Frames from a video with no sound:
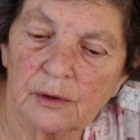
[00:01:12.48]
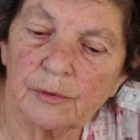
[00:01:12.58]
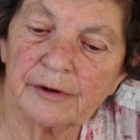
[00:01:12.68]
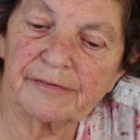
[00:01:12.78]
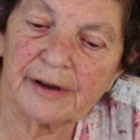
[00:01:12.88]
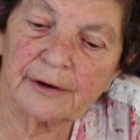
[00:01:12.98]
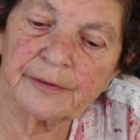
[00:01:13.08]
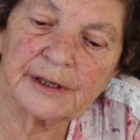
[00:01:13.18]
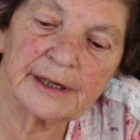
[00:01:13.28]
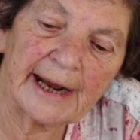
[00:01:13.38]
We found
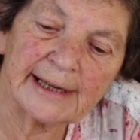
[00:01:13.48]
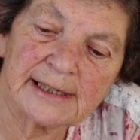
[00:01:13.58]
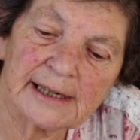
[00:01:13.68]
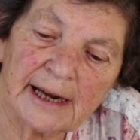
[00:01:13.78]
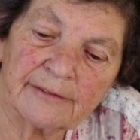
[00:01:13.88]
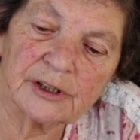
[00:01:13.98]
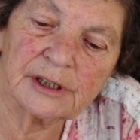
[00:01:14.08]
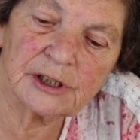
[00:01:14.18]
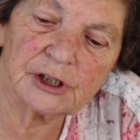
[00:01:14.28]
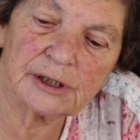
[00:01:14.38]
that it has to have a
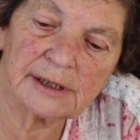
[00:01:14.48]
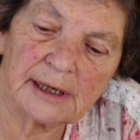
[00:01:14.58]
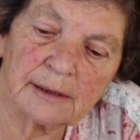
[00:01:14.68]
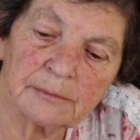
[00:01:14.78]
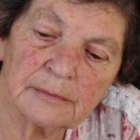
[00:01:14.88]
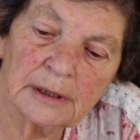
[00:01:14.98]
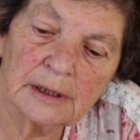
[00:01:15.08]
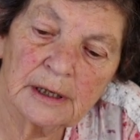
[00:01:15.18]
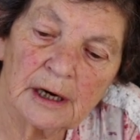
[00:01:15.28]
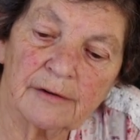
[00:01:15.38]
digit sum
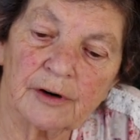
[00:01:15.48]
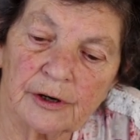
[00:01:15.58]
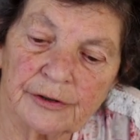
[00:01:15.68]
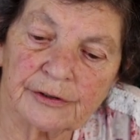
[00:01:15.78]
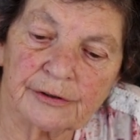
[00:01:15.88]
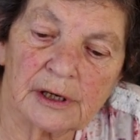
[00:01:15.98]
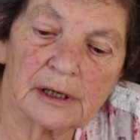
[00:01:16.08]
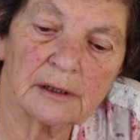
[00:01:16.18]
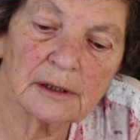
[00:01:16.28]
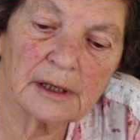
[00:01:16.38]
of odd
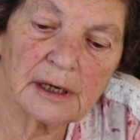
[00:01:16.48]
3,